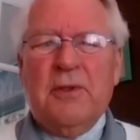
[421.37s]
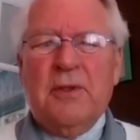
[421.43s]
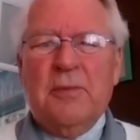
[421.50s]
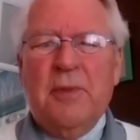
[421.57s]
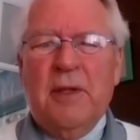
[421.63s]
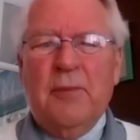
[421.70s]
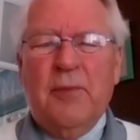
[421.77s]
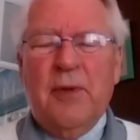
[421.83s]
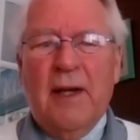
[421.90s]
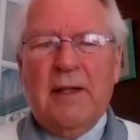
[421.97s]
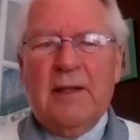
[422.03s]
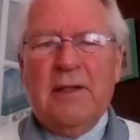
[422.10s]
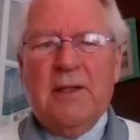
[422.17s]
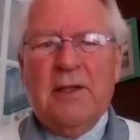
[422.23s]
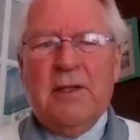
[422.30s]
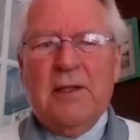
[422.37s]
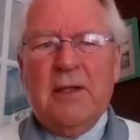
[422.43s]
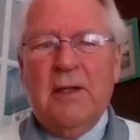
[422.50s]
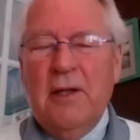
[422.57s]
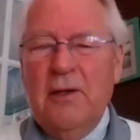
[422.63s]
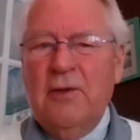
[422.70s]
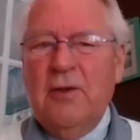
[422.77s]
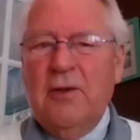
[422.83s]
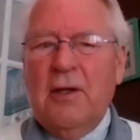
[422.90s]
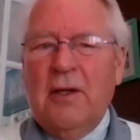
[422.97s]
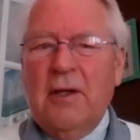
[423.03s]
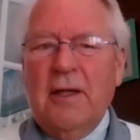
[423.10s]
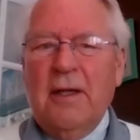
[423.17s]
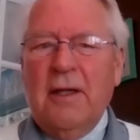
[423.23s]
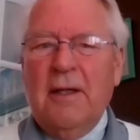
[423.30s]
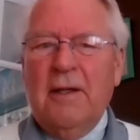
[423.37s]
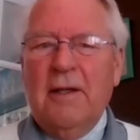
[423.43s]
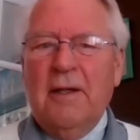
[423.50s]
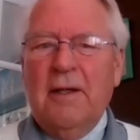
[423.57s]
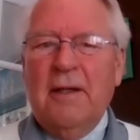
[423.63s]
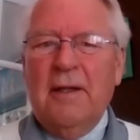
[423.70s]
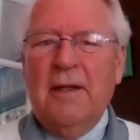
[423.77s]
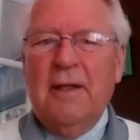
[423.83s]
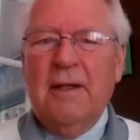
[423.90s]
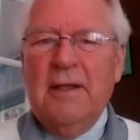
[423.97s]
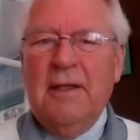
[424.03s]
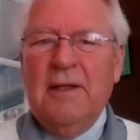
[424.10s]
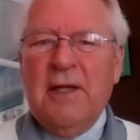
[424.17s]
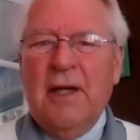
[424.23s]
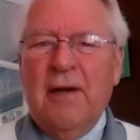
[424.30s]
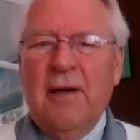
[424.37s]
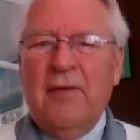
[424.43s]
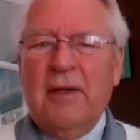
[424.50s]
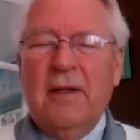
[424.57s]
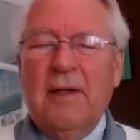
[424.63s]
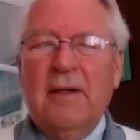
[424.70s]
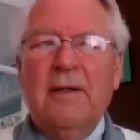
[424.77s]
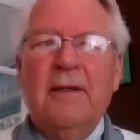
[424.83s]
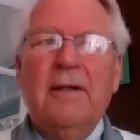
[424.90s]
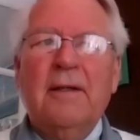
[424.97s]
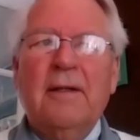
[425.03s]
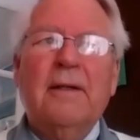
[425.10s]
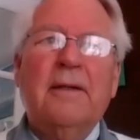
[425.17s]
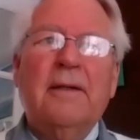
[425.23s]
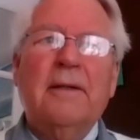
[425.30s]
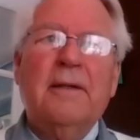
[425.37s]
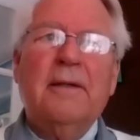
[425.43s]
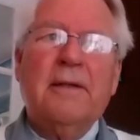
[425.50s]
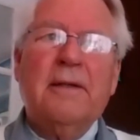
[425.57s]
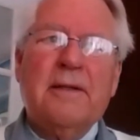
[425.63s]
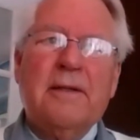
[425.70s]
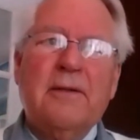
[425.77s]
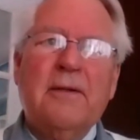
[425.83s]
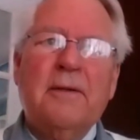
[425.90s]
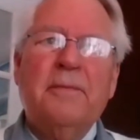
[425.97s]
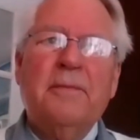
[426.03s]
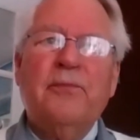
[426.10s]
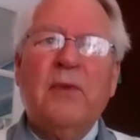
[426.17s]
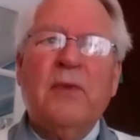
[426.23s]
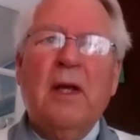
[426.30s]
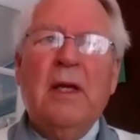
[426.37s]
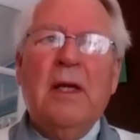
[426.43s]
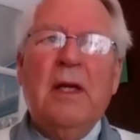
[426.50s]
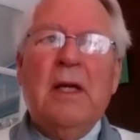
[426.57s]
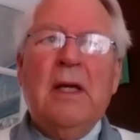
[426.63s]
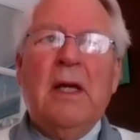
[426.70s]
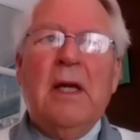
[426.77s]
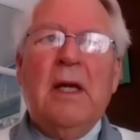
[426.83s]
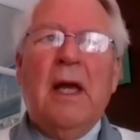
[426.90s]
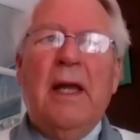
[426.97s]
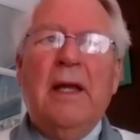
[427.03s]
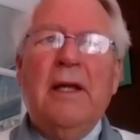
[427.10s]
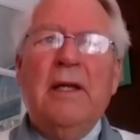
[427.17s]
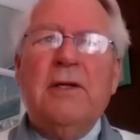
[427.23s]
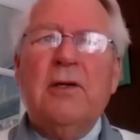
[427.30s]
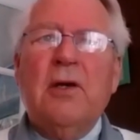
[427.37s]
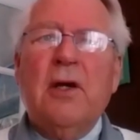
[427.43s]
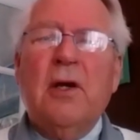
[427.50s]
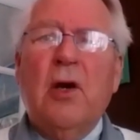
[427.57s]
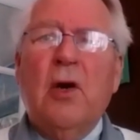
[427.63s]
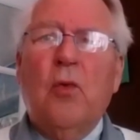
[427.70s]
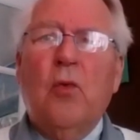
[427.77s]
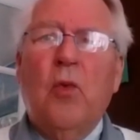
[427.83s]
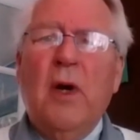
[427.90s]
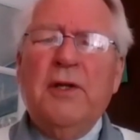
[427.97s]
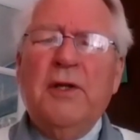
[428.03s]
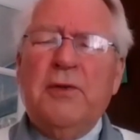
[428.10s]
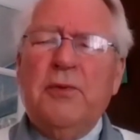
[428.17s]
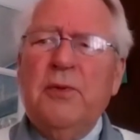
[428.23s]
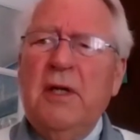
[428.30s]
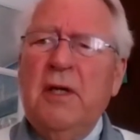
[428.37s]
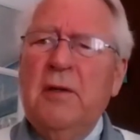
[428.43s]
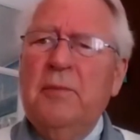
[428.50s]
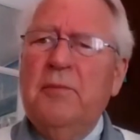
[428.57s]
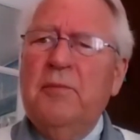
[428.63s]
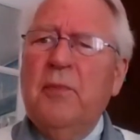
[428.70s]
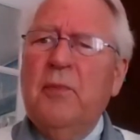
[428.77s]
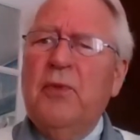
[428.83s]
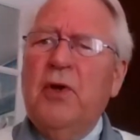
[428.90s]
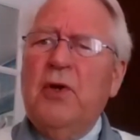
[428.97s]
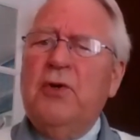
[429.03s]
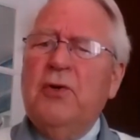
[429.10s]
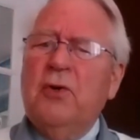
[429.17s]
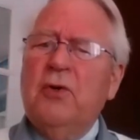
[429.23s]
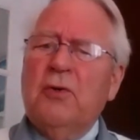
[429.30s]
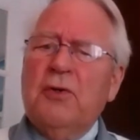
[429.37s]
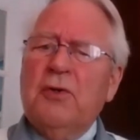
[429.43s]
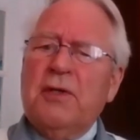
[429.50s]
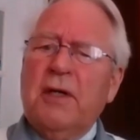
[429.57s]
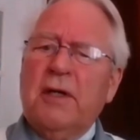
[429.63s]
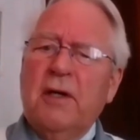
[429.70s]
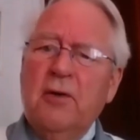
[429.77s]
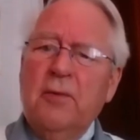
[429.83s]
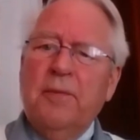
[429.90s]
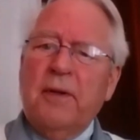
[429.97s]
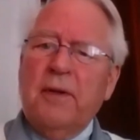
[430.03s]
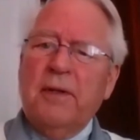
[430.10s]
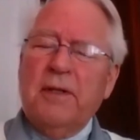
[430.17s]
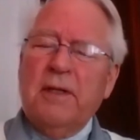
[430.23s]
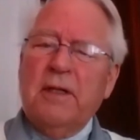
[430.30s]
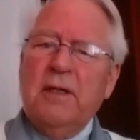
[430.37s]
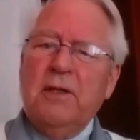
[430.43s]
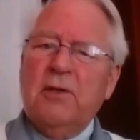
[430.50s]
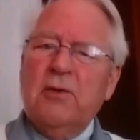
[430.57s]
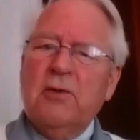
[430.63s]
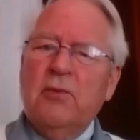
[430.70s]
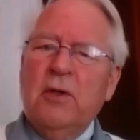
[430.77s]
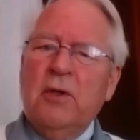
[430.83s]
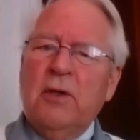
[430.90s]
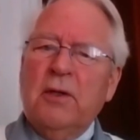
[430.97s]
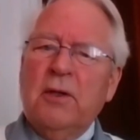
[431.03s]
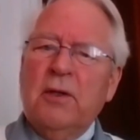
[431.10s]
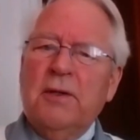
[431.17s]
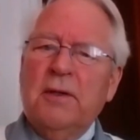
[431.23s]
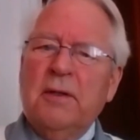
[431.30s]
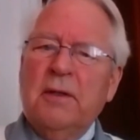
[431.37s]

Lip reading: was being practiced locally in East Africa and so on. And once the doors had opened into the world,